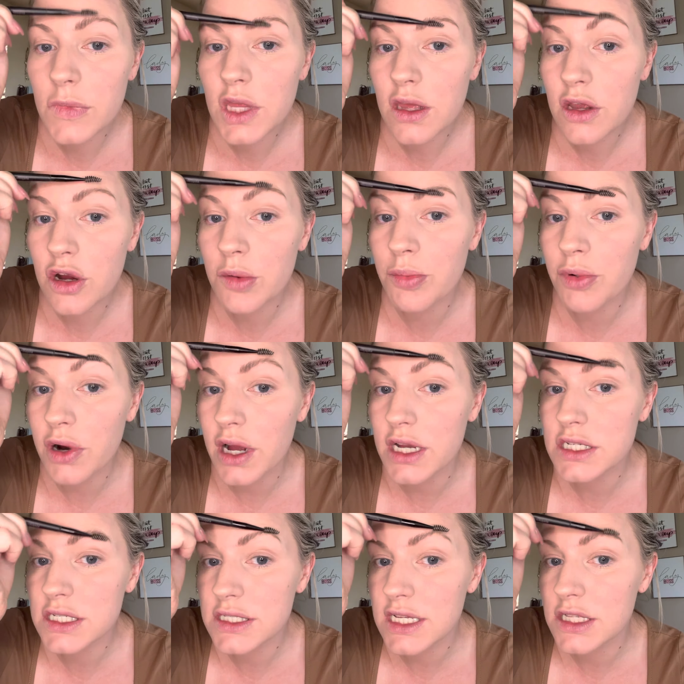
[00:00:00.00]
your brush,
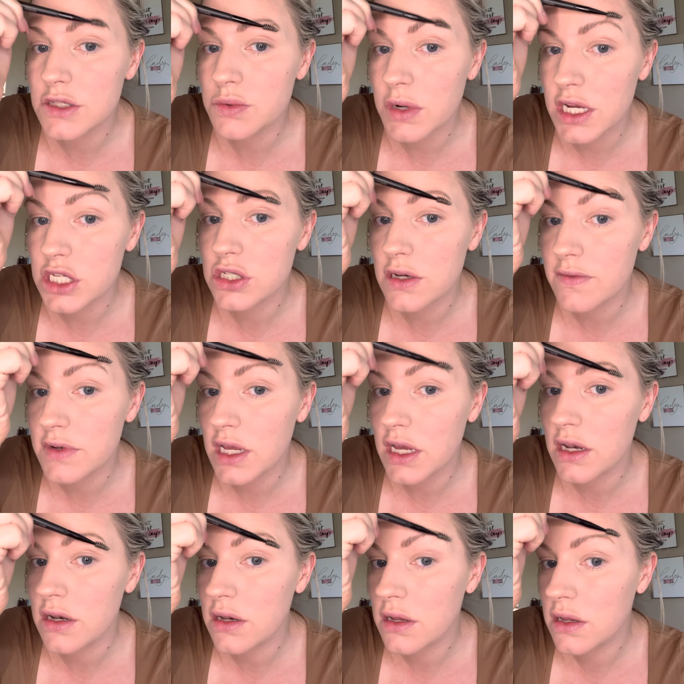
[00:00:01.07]
because that's what I should have
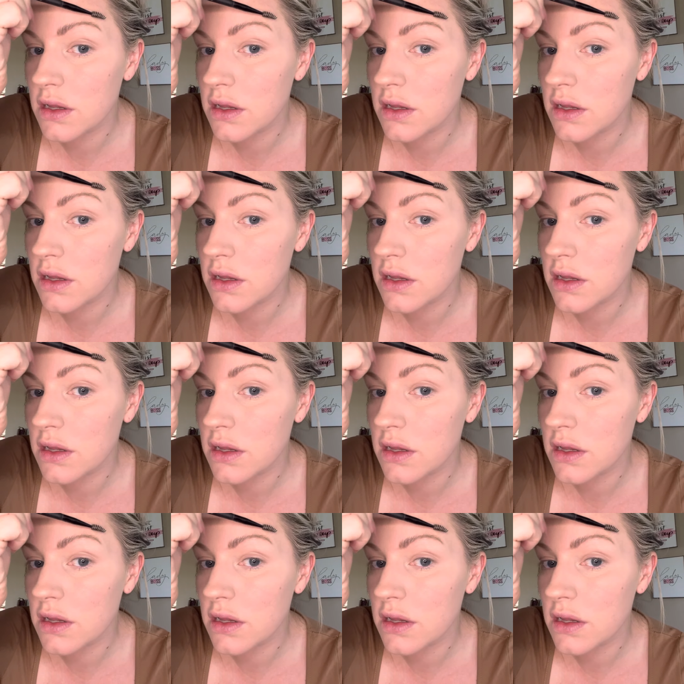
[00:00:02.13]
done.